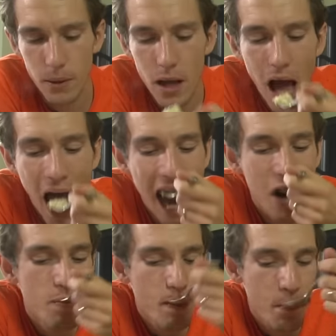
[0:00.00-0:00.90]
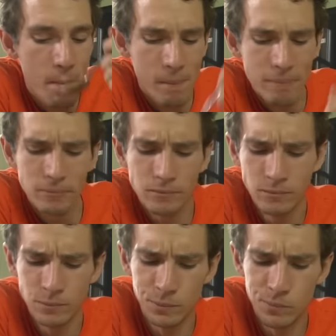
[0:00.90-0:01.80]
So what is the
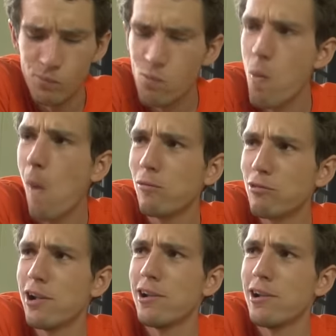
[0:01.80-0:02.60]
perfect pre-ride breakfast?